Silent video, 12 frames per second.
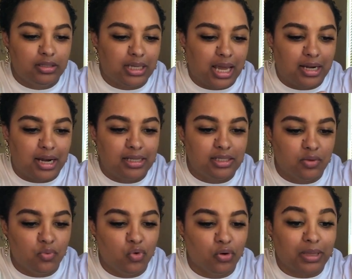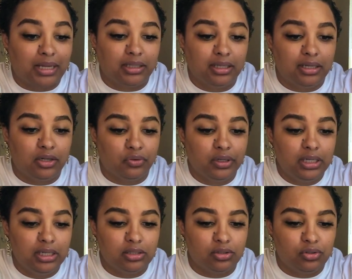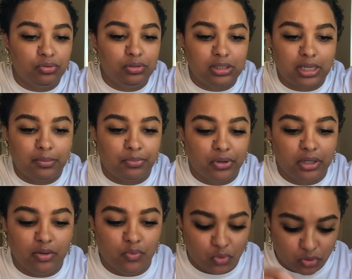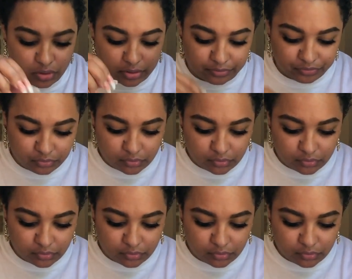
it got nice and warm. Like, the ingredients do stay pretty warm.